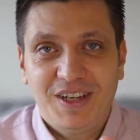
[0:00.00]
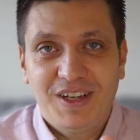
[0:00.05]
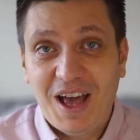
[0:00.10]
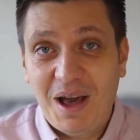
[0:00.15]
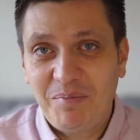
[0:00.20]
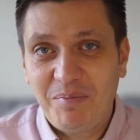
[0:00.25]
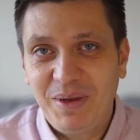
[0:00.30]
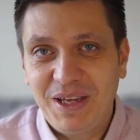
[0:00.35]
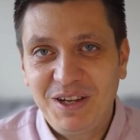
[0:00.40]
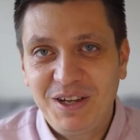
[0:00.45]

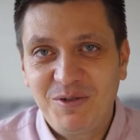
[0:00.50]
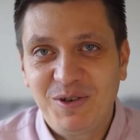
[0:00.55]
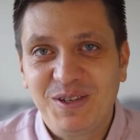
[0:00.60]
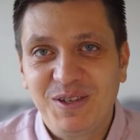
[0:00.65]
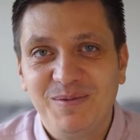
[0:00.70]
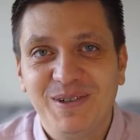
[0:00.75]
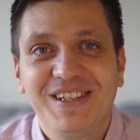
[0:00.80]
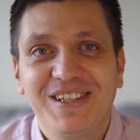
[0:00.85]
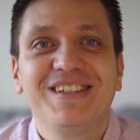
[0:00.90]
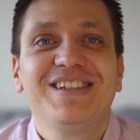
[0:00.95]
Happy
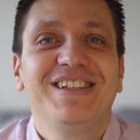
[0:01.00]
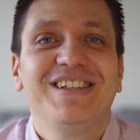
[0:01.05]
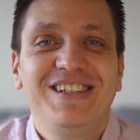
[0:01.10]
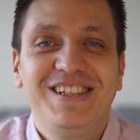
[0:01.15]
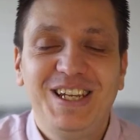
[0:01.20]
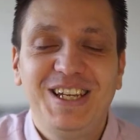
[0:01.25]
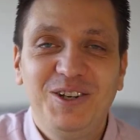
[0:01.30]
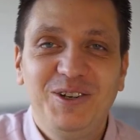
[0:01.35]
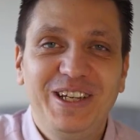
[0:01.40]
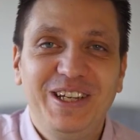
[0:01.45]
Christmas!
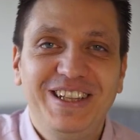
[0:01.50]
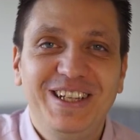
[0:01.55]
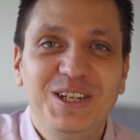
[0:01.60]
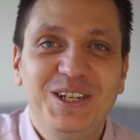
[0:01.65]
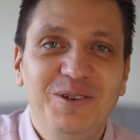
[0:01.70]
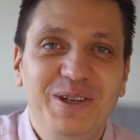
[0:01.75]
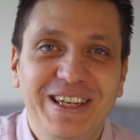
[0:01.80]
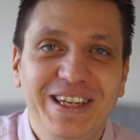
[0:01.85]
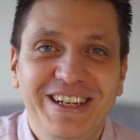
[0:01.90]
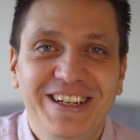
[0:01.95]
See you in the
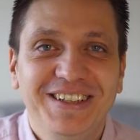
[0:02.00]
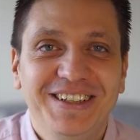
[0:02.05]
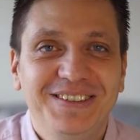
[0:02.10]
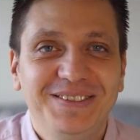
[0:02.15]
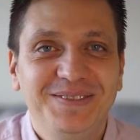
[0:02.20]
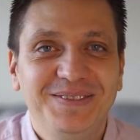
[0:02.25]
new year!